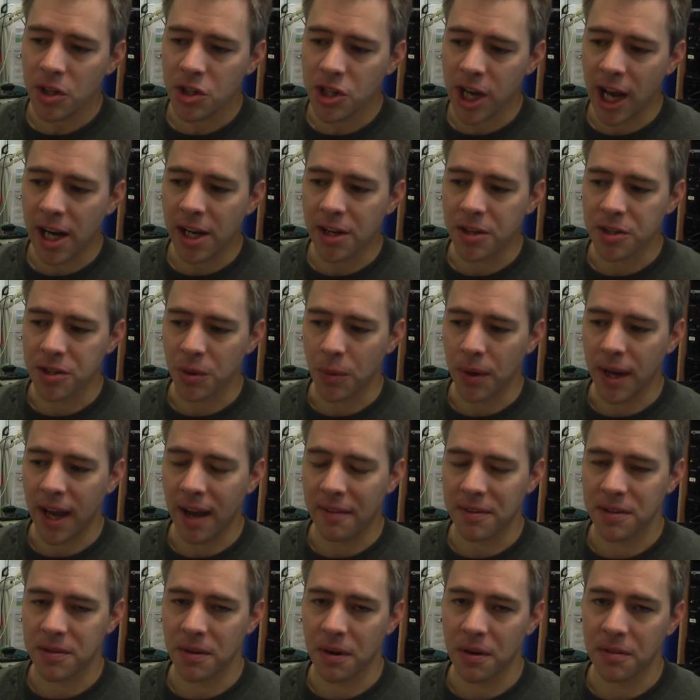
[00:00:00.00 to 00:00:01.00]
challenge that we
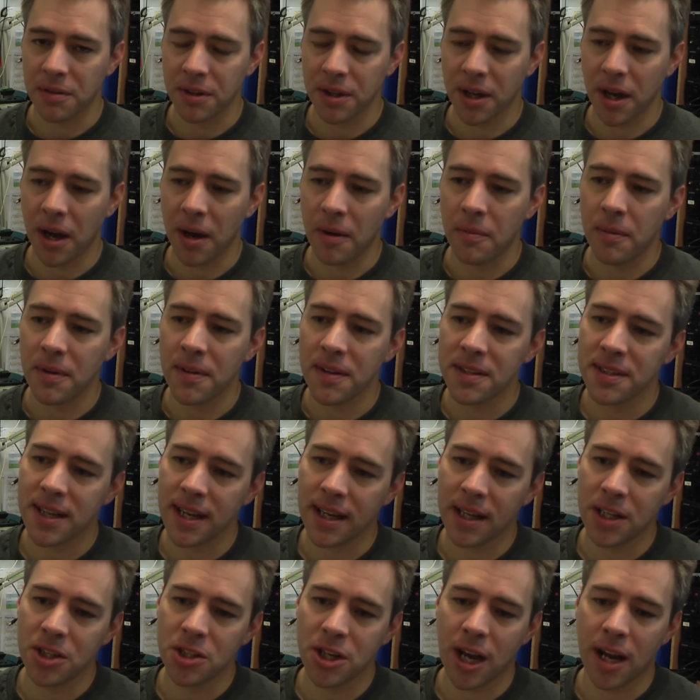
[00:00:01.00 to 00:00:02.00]
have to overcome. And the
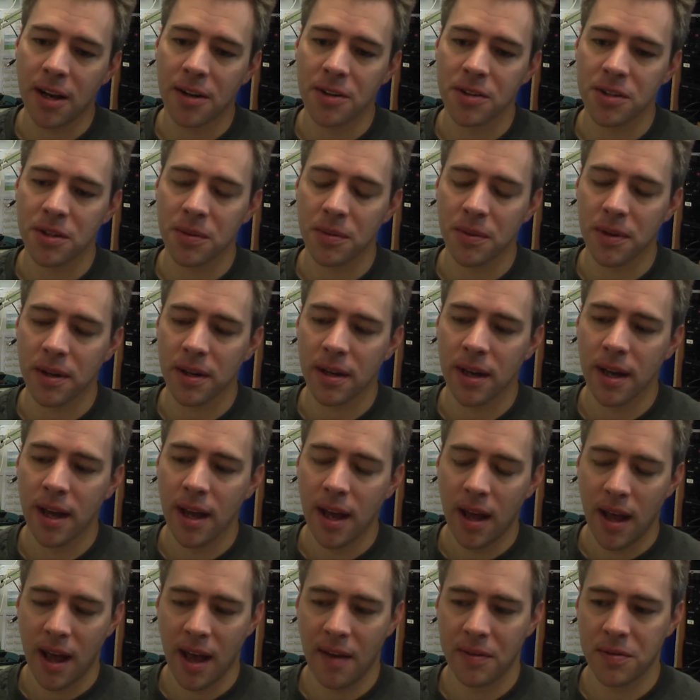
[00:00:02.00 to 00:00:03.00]
second challenge that we
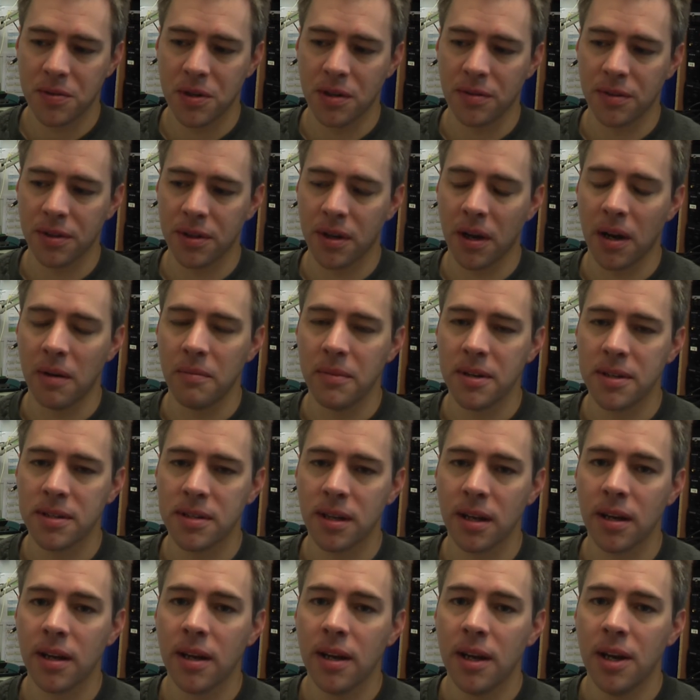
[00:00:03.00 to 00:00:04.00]
have to overcome is
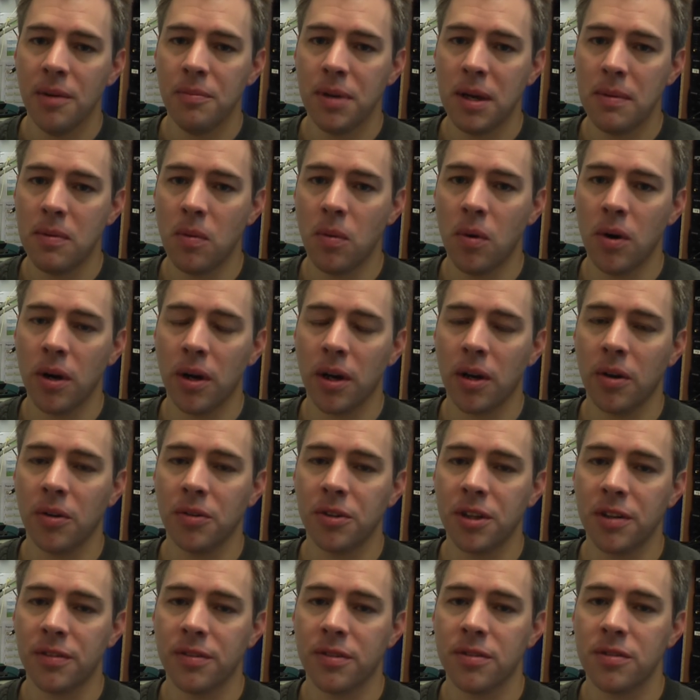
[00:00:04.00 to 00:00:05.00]
that people working
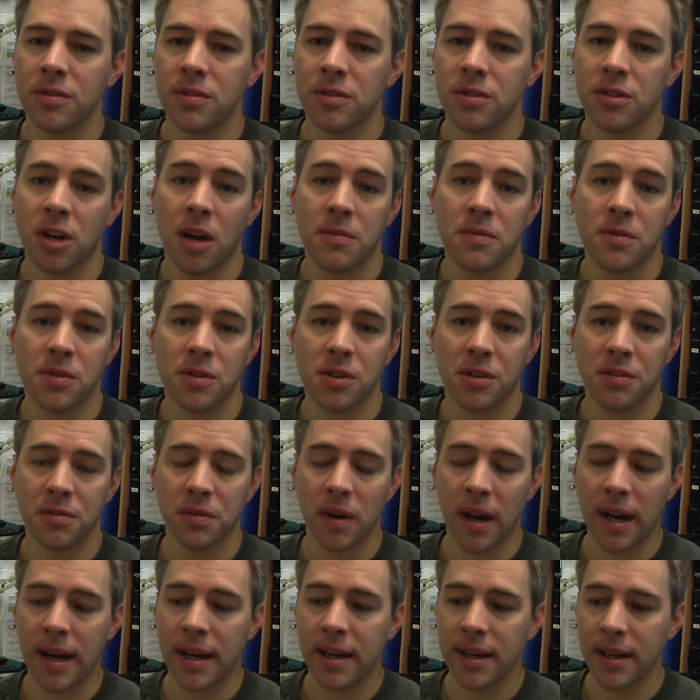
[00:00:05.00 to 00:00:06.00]
on different types of
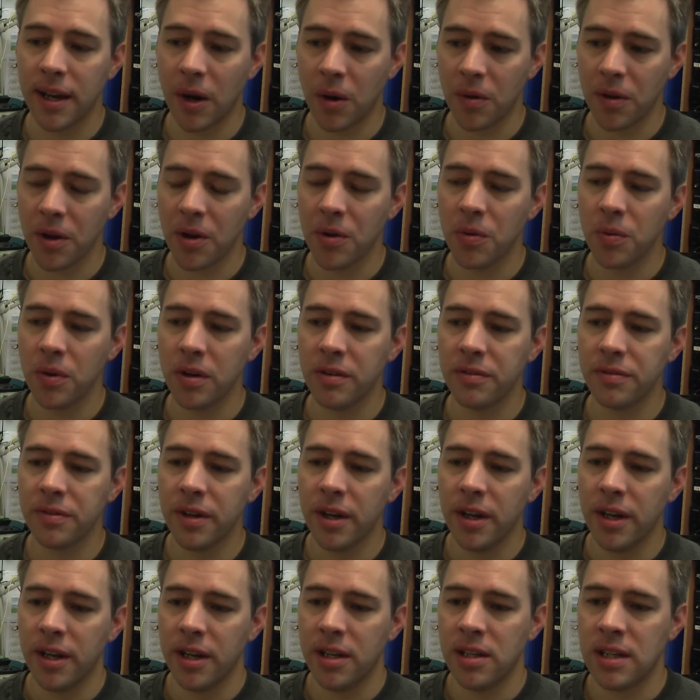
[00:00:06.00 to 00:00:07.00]
software, and although we've
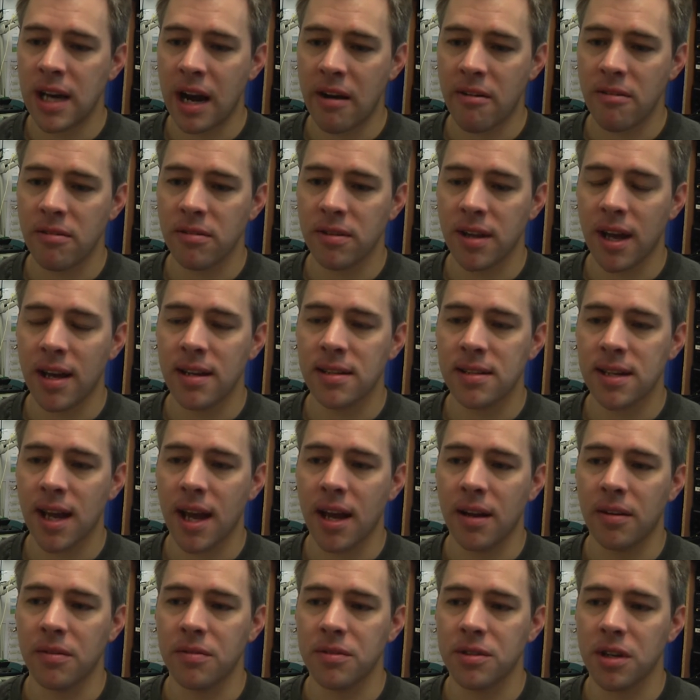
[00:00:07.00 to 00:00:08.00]
narrowed that
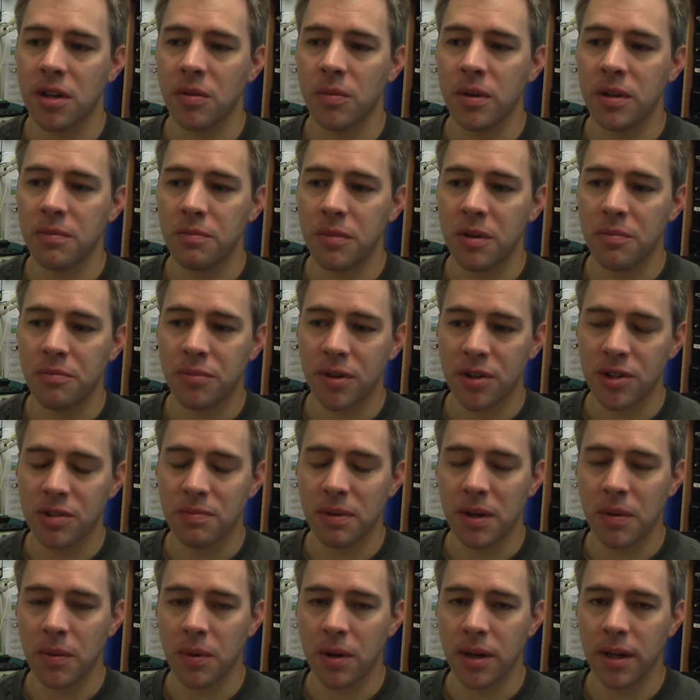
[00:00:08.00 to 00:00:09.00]
down, so we
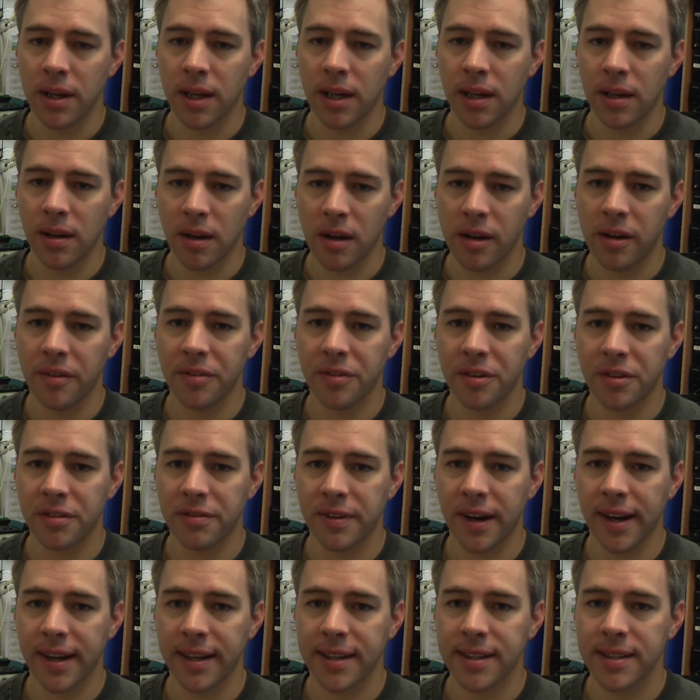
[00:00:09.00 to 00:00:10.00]
principally work in After
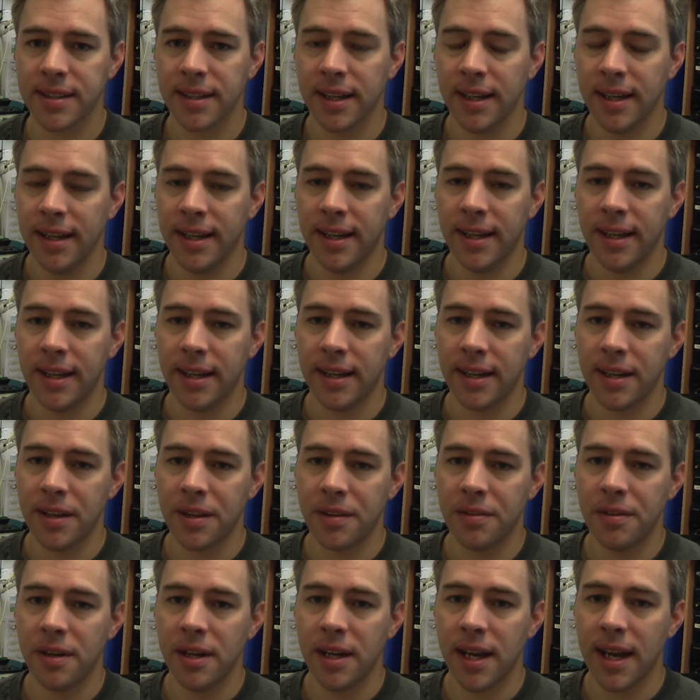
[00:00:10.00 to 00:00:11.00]
Effects and
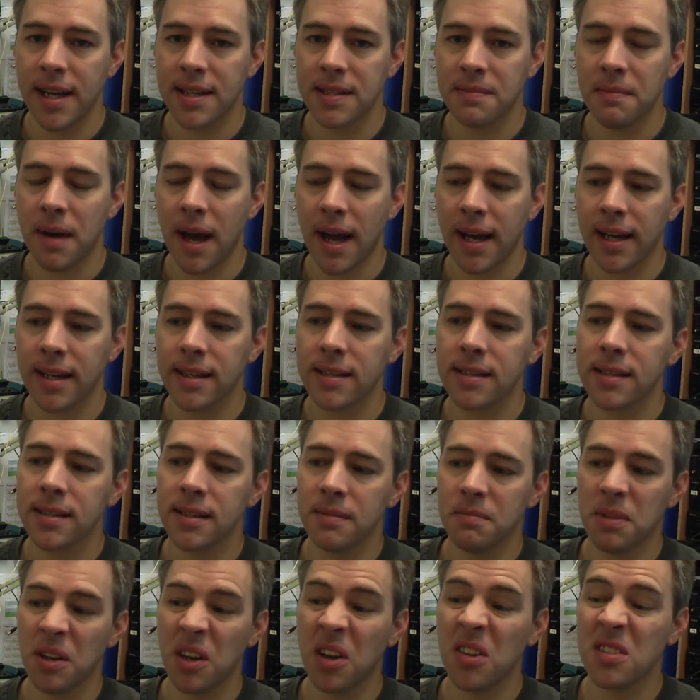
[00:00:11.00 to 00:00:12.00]
3ds
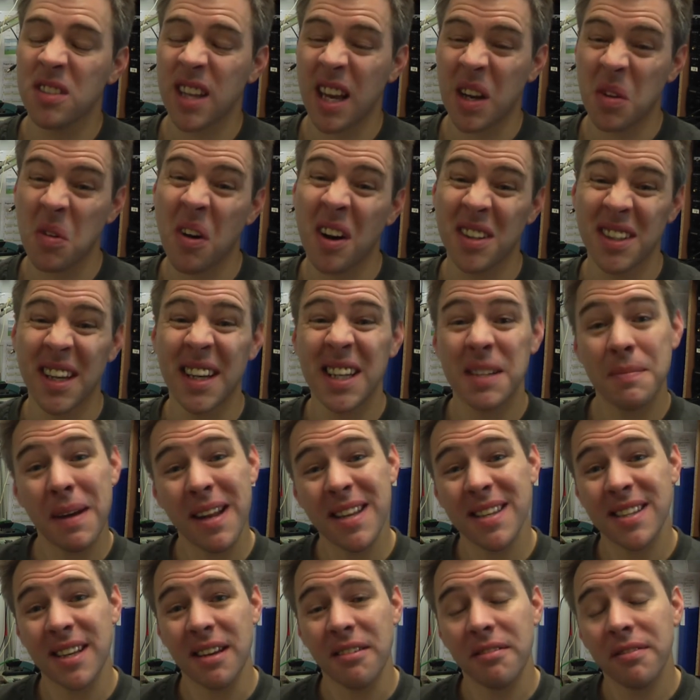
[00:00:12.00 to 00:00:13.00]
Max, because they're quite
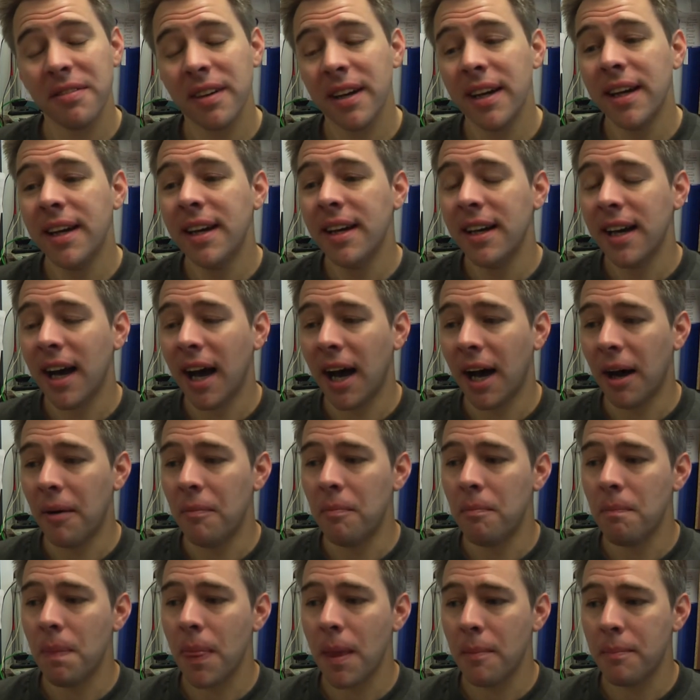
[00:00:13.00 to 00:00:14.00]
expensive,
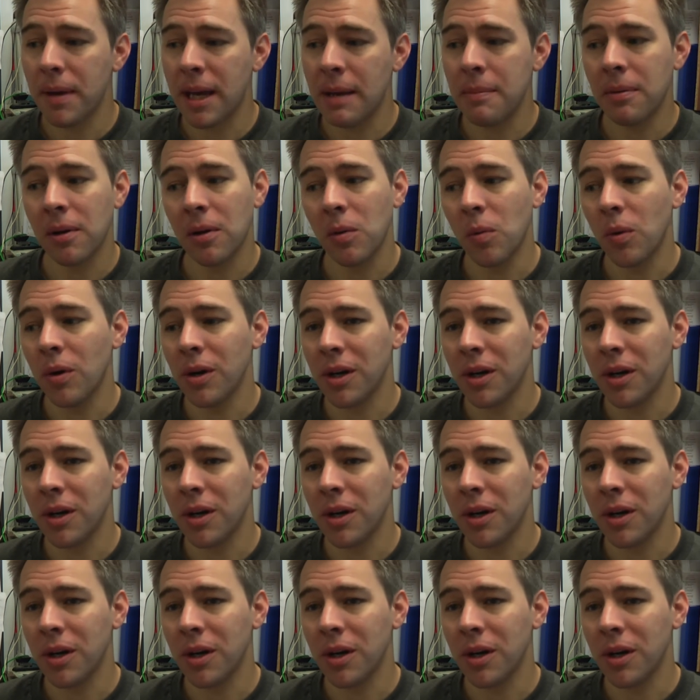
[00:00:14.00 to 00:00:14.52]
people are